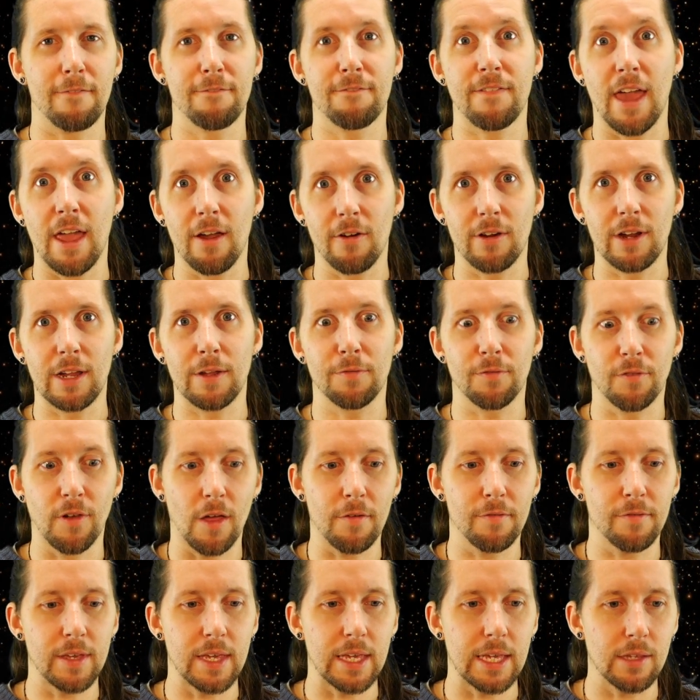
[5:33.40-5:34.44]
fairy
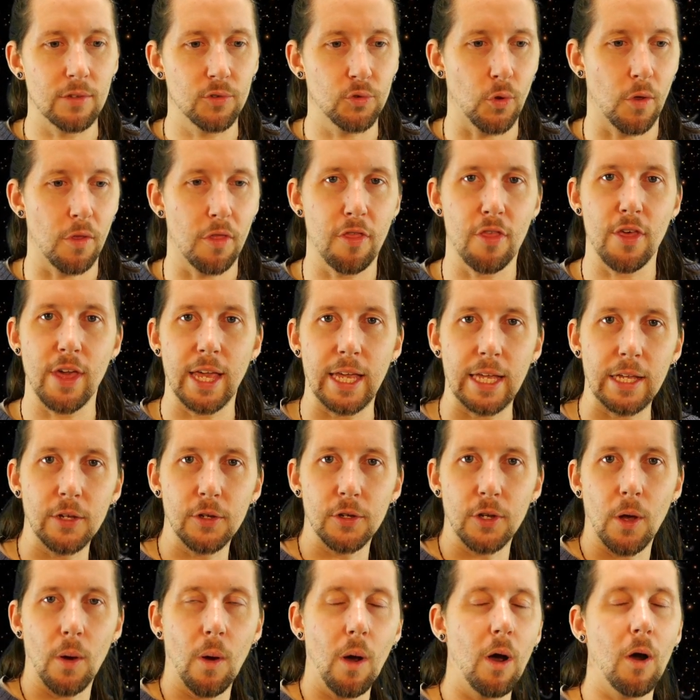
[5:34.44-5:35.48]
fluffy sort of thing,
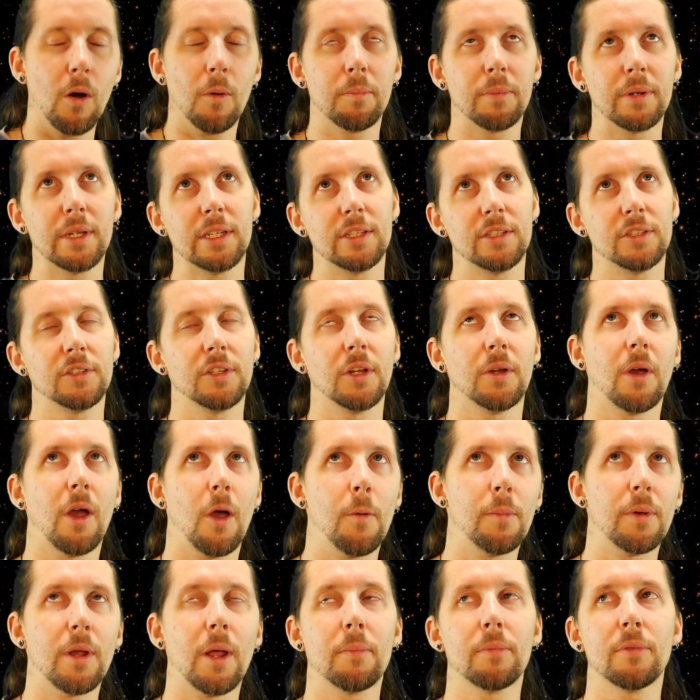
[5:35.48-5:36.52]
you know, oh, please, you know,
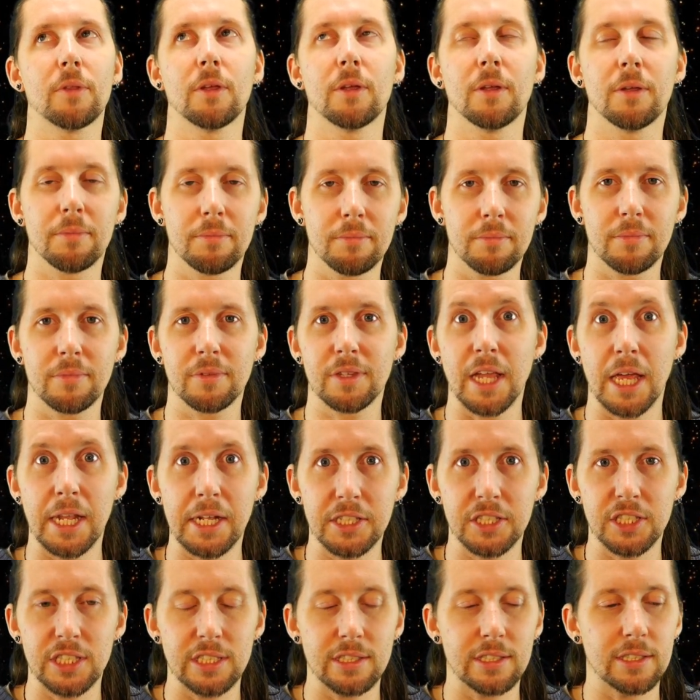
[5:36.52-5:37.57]
open up the
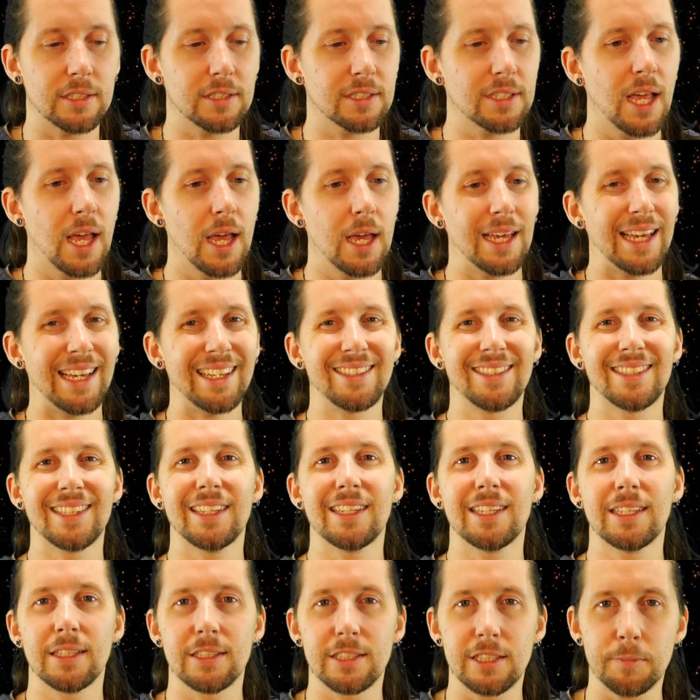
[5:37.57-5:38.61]
energies. It's
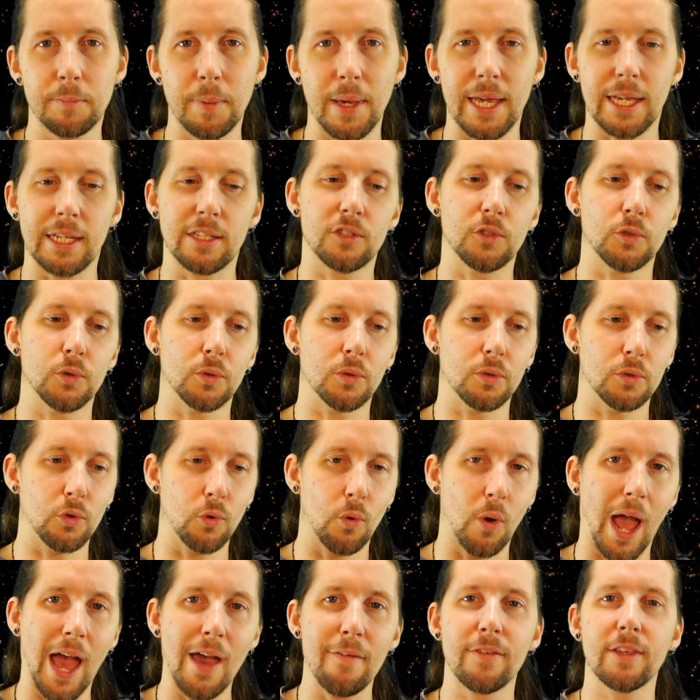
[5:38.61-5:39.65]
setting the space.
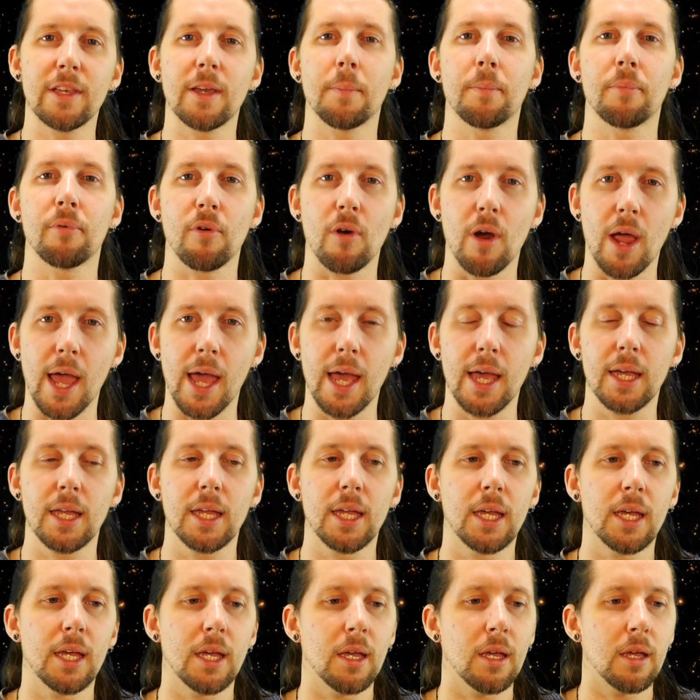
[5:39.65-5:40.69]
You're having a prayer.
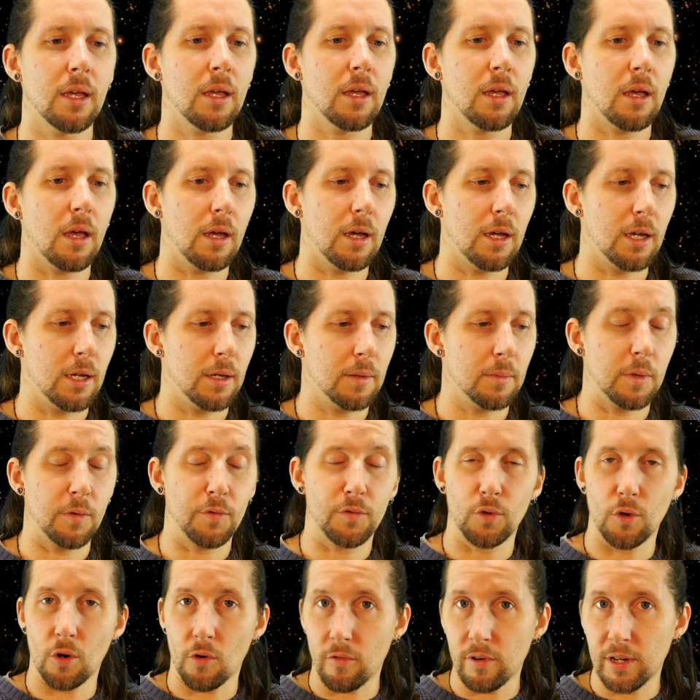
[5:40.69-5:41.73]

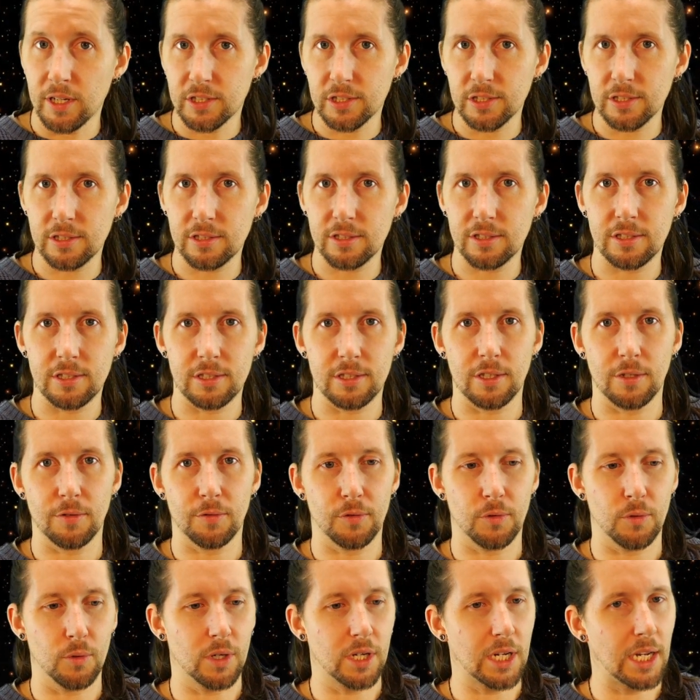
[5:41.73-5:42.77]
If you're religious,
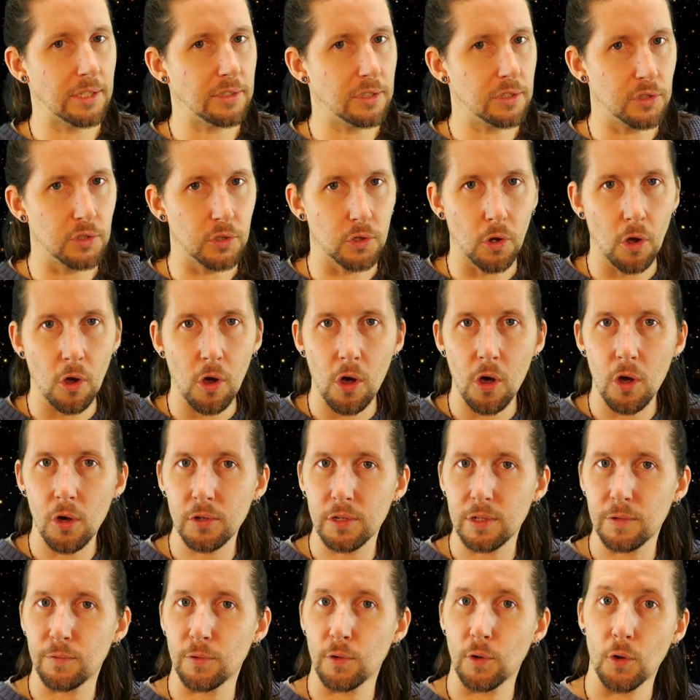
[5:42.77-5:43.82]
if you're connected to
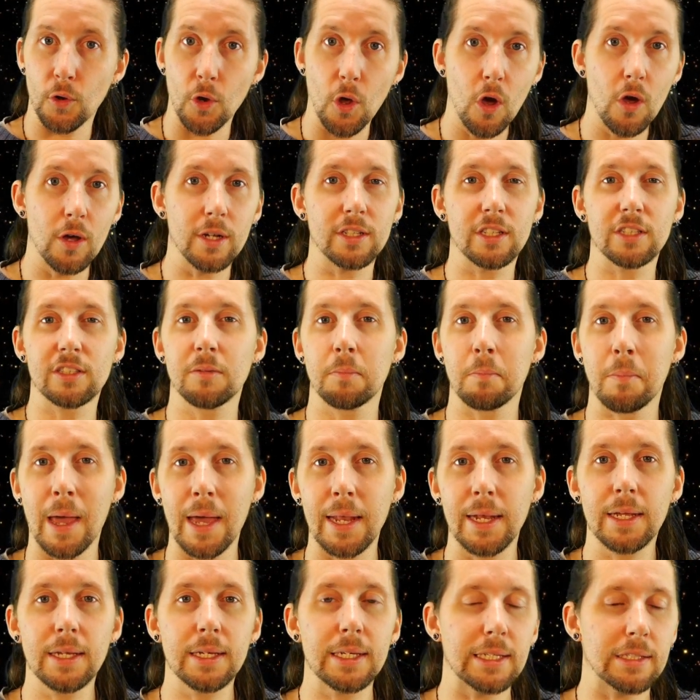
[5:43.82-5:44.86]
God, if you're not, it doesn't
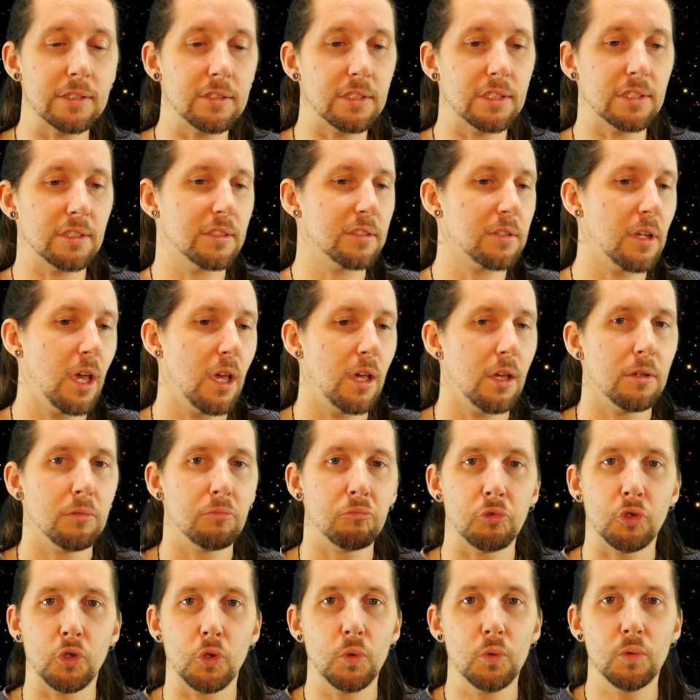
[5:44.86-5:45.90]
matter. It's just
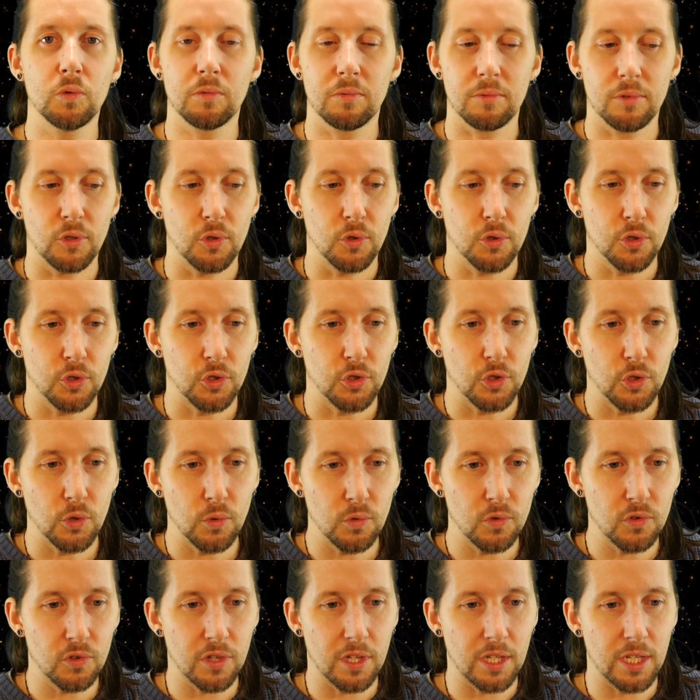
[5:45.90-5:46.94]
you can
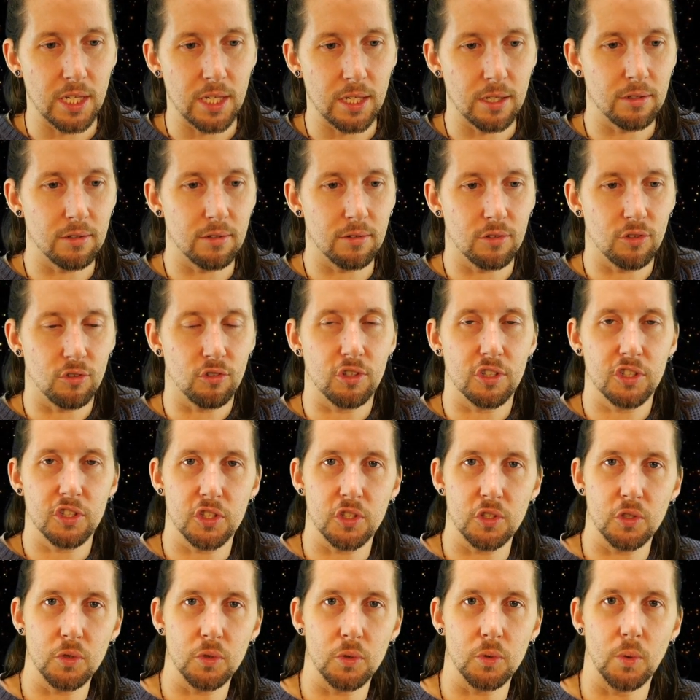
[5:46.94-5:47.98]
use the
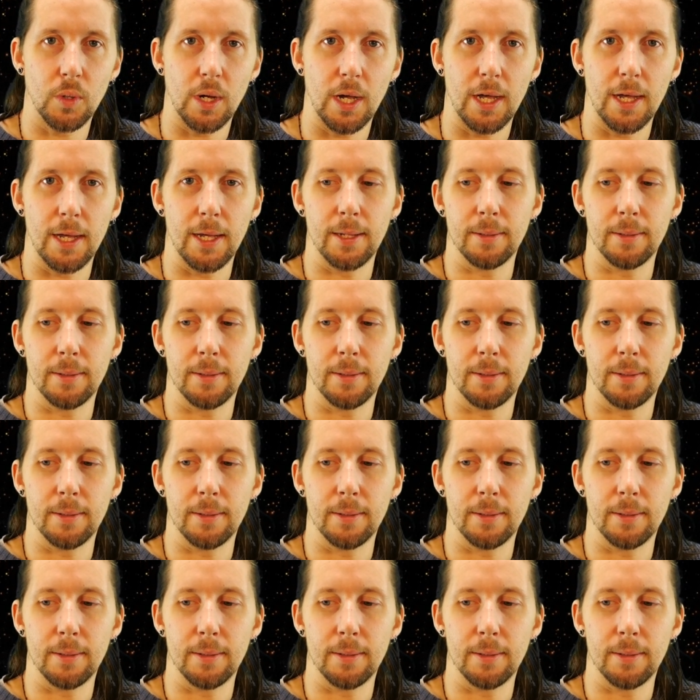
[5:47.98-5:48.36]
traditional